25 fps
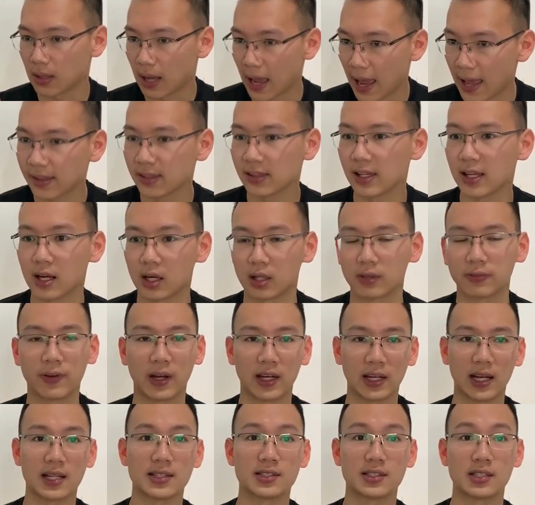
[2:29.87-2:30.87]
handling our
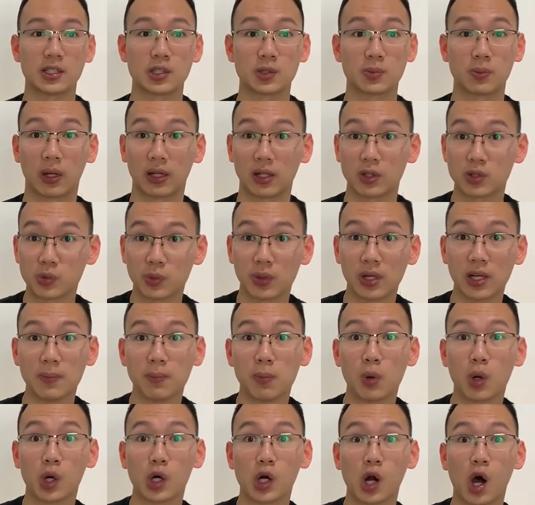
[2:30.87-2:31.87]
finances, but it's
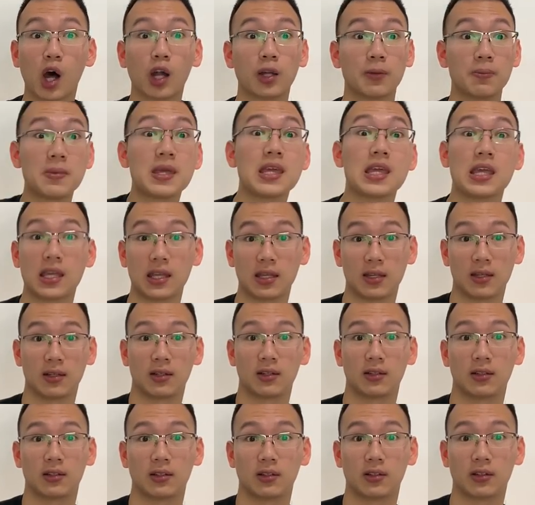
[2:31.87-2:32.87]
really more on me.
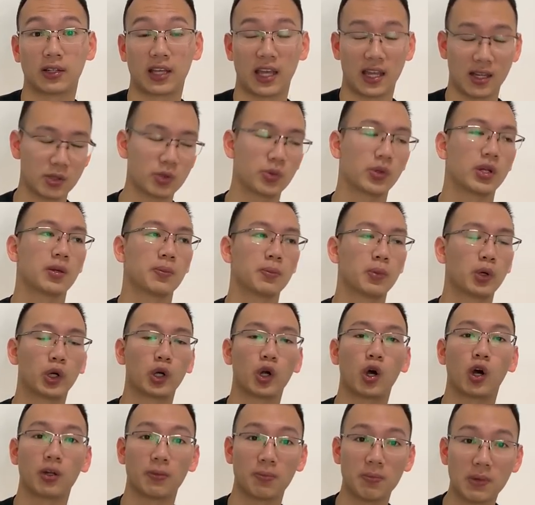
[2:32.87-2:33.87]
Okay? It's really
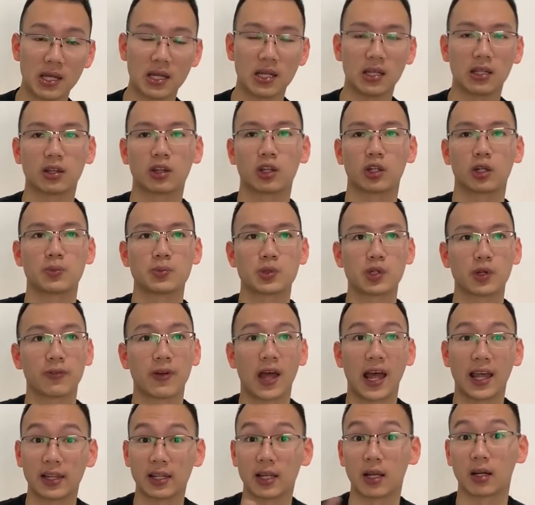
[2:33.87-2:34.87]
more on me in terms
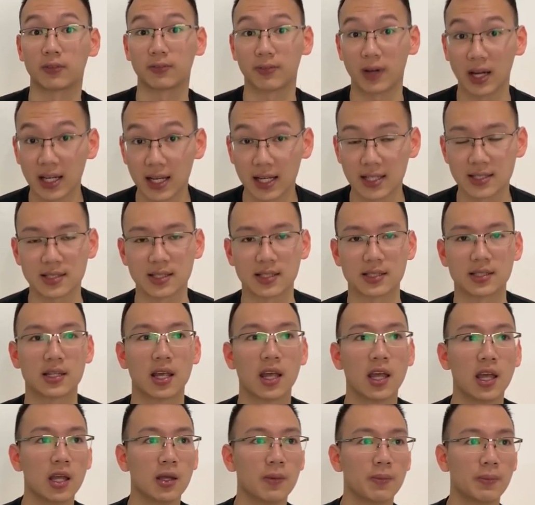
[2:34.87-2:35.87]
of handling our
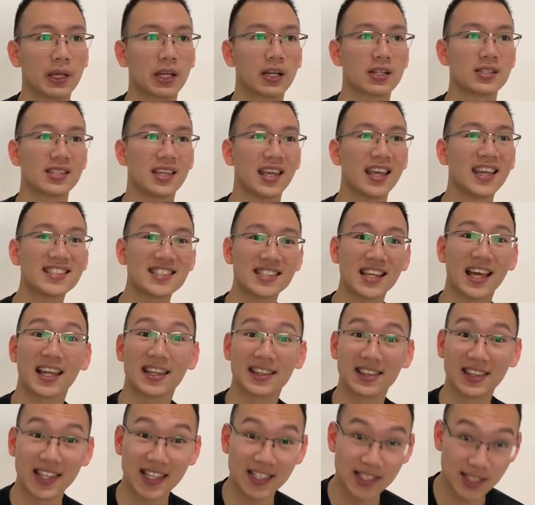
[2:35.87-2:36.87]
finances. Because it's
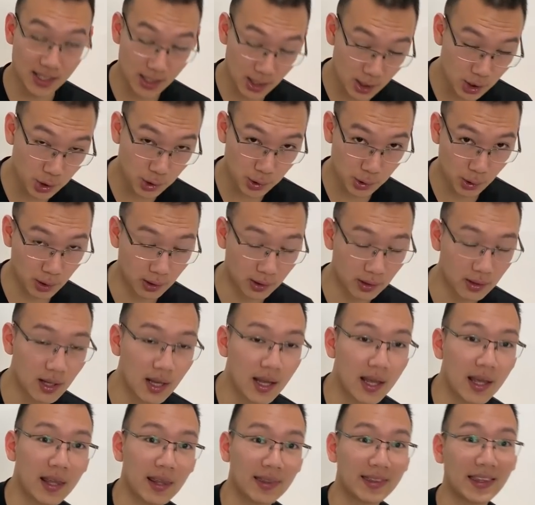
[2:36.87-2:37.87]
a
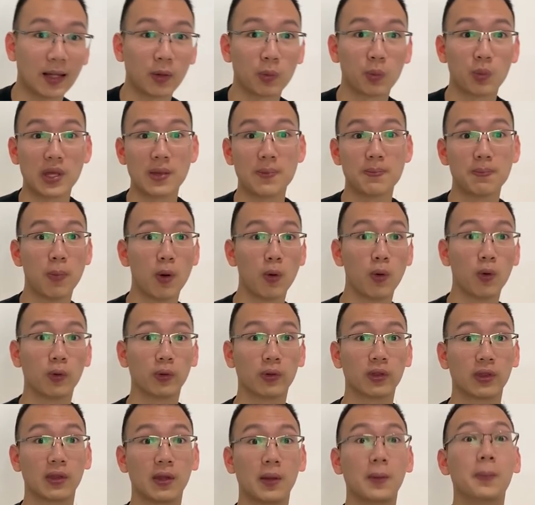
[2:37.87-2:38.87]
decision that we
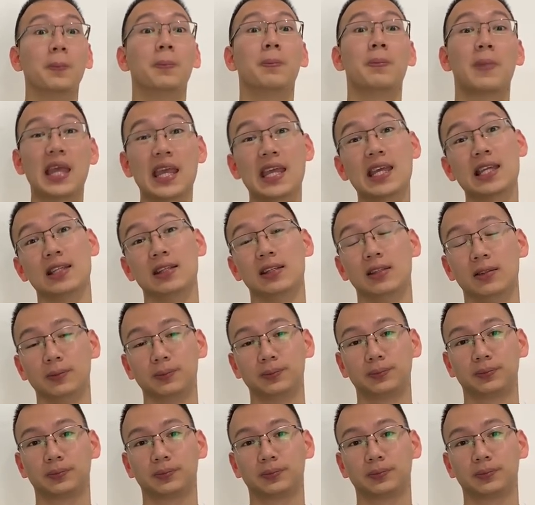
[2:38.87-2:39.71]
both made.